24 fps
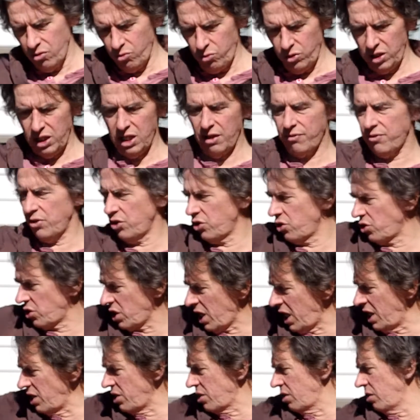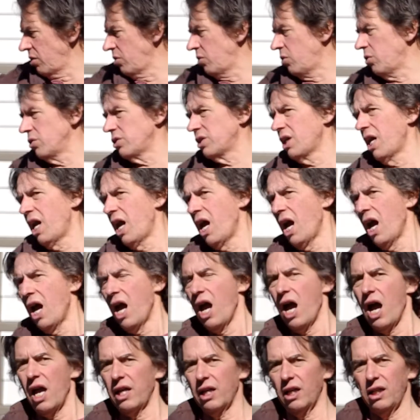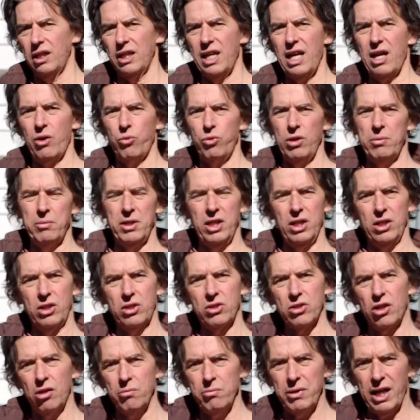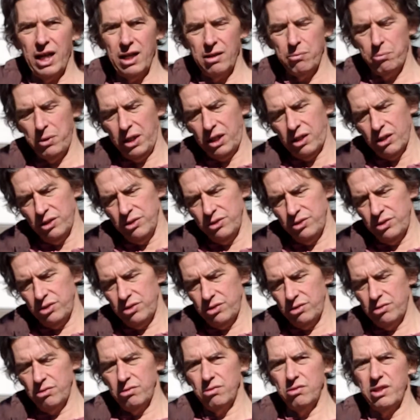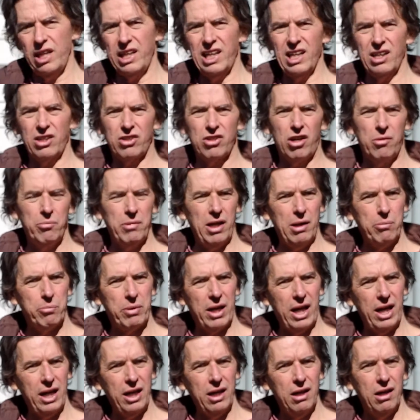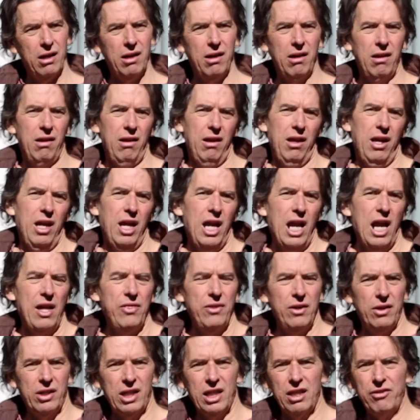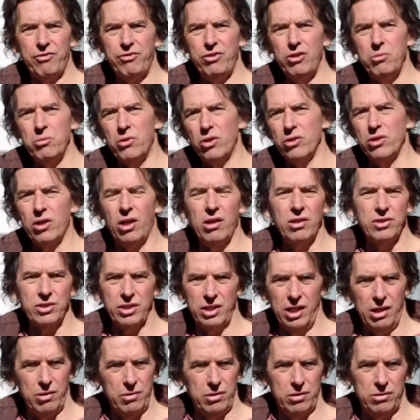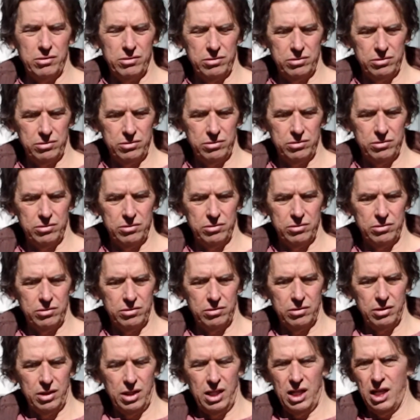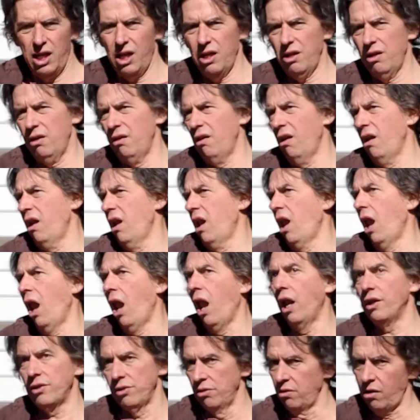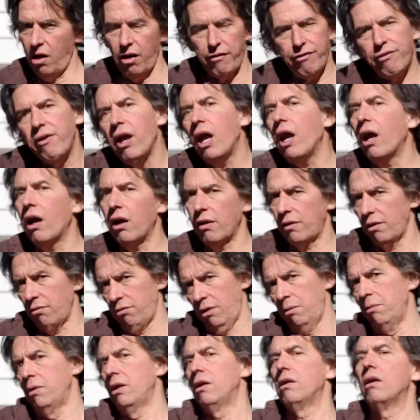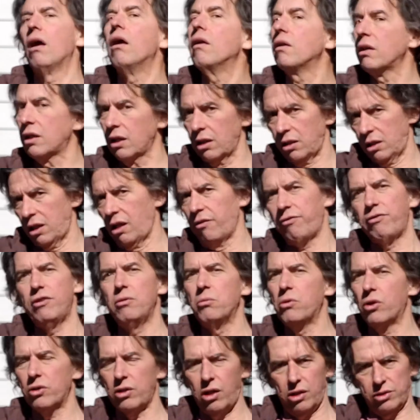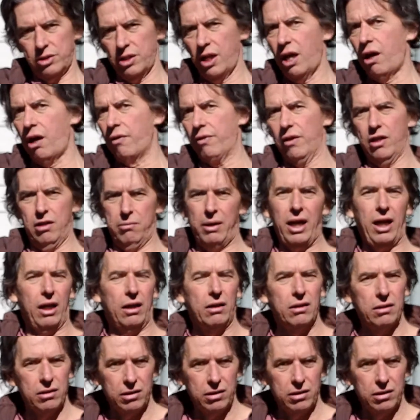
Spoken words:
We have to change the laws and allow women in combat because they get combat pay, and they'll get a few more dollars an hour. And it's not fair. The women don't get a few more dollars an hour than the men.